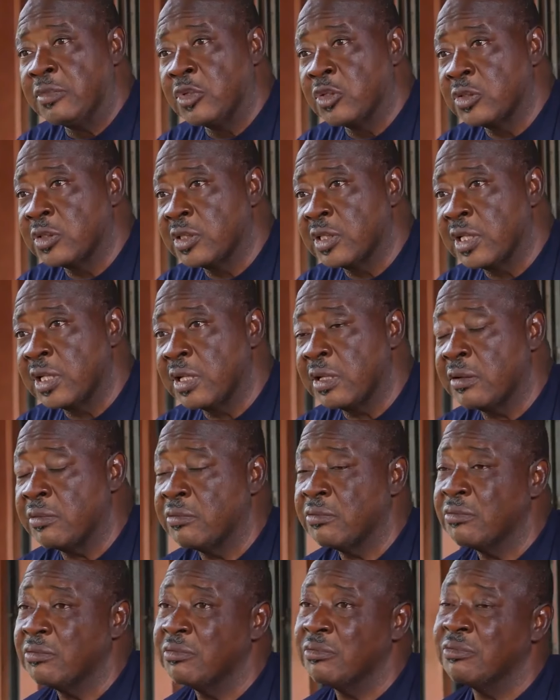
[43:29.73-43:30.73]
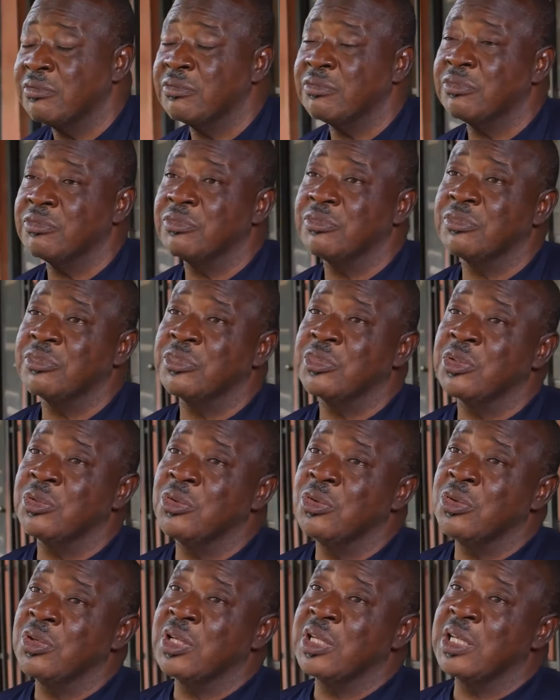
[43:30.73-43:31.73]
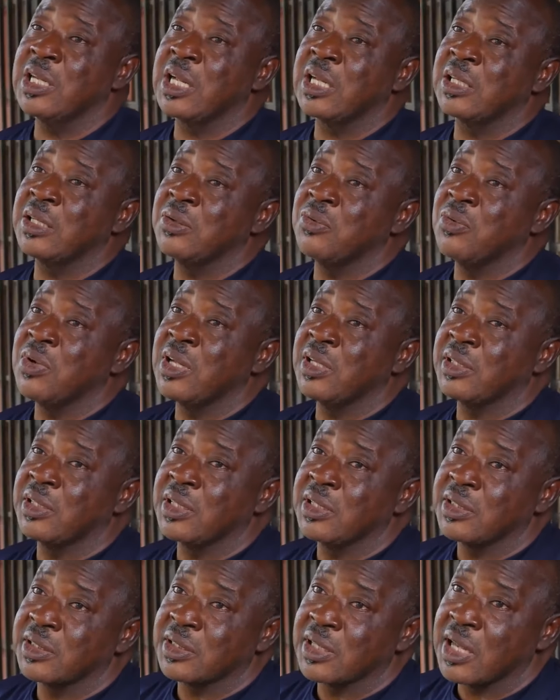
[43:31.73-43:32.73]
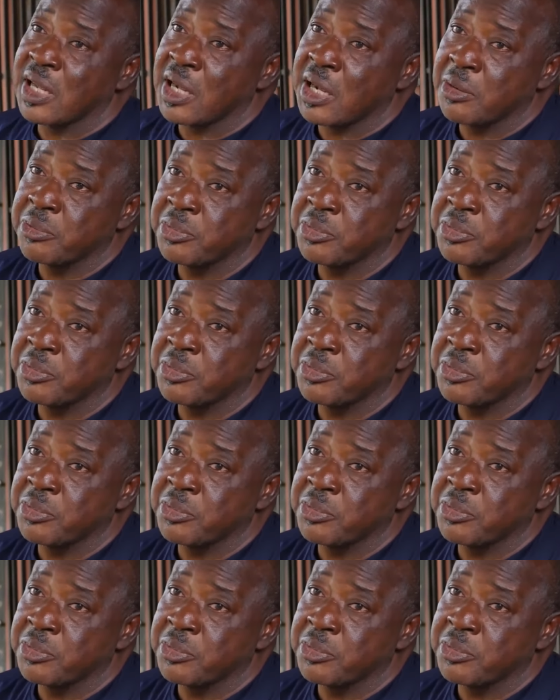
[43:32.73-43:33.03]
But looking at the way things are